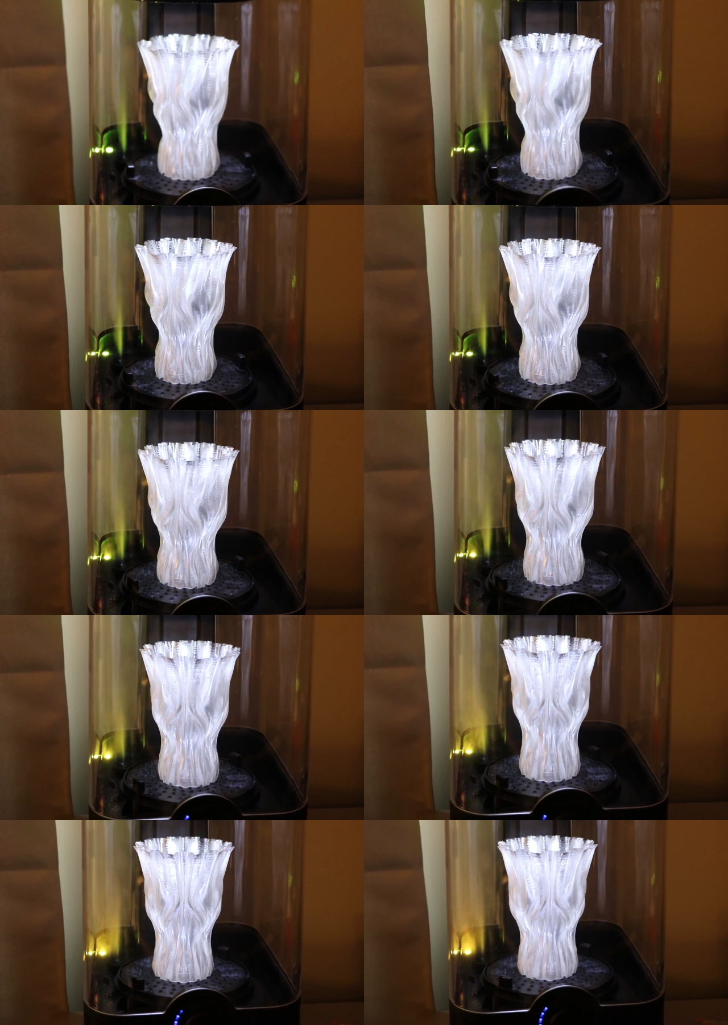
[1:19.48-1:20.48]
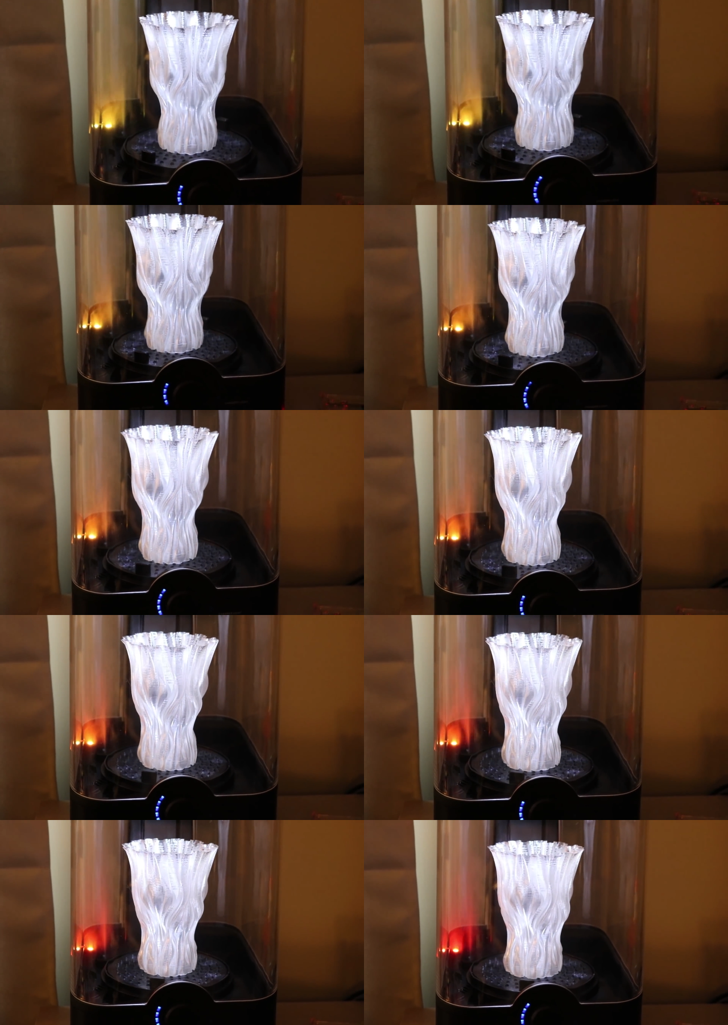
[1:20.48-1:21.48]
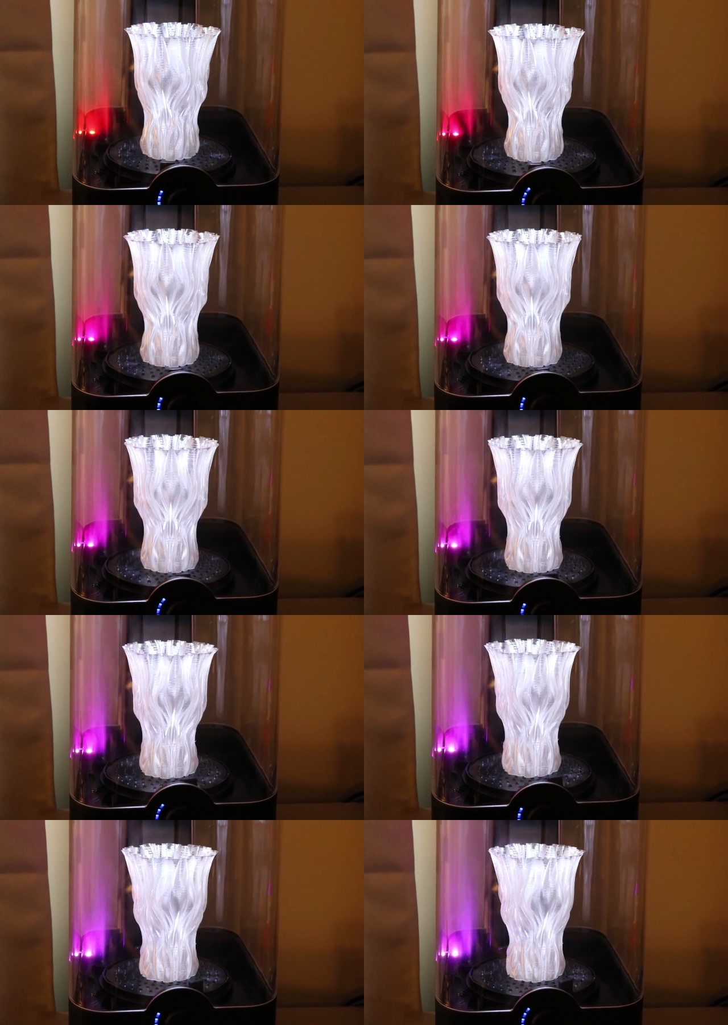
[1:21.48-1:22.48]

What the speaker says: No face is visible, so there are no lips to read.